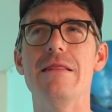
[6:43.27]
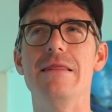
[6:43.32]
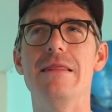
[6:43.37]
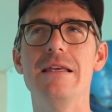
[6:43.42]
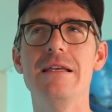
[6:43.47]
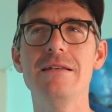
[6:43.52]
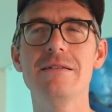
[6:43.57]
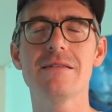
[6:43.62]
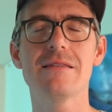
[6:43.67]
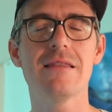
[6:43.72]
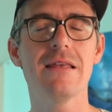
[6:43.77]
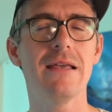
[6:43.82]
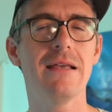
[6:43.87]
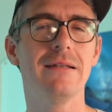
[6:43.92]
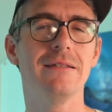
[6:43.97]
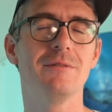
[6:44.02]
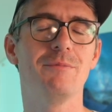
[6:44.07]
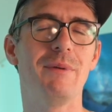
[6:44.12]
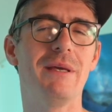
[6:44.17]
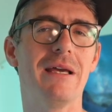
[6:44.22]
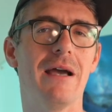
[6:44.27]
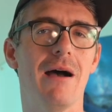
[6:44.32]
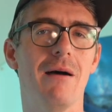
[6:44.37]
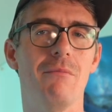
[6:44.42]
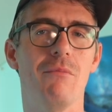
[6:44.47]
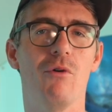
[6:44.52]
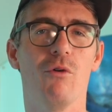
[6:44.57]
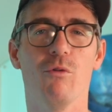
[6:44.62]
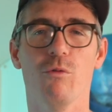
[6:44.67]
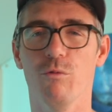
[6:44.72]
these things
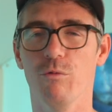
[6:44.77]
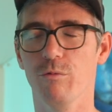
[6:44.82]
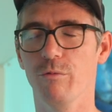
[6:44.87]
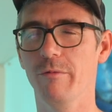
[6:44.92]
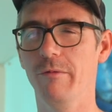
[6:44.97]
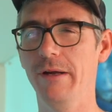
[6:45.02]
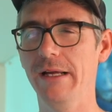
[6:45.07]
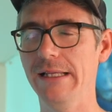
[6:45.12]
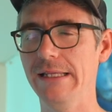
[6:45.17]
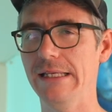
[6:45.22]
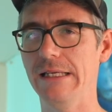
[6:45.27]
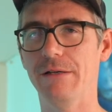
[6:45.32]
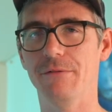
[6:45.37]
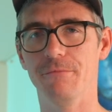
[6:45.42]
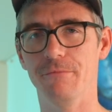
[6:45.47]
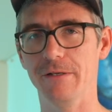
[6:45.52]
become really,